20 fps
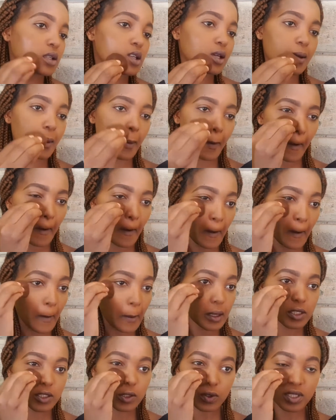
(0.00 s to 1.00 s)
Yeah,
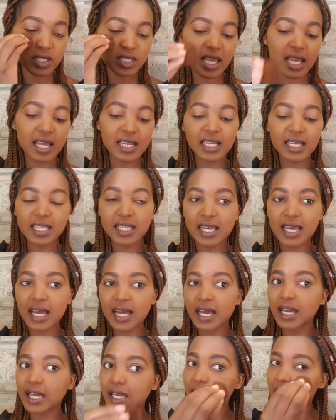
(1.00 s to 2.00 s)
so it's under the
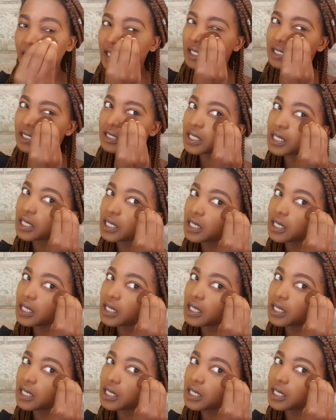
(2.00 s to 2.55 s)
eyes,